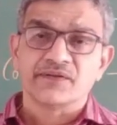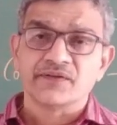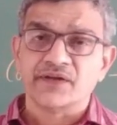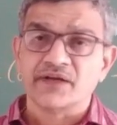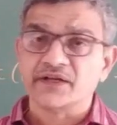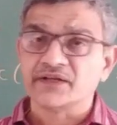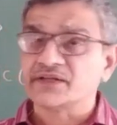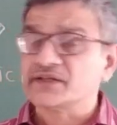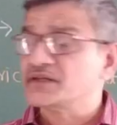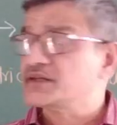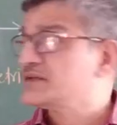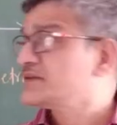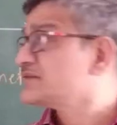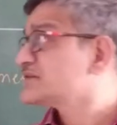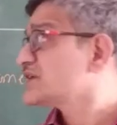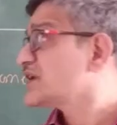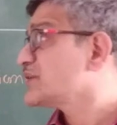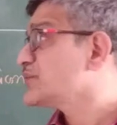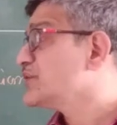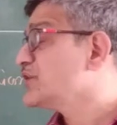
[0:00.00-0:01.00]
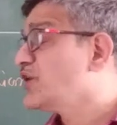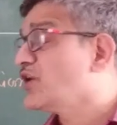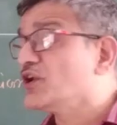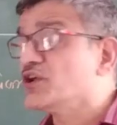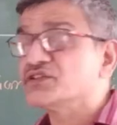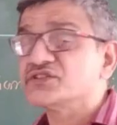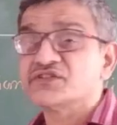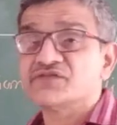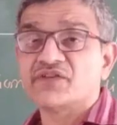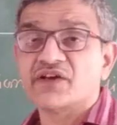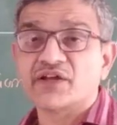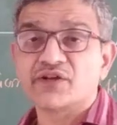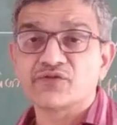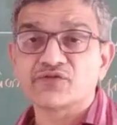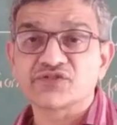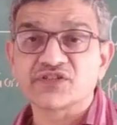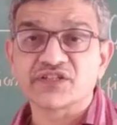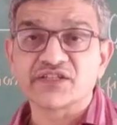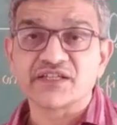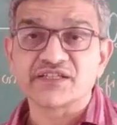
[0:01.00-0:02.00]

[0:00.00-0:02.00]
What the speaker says: that terminology we are using,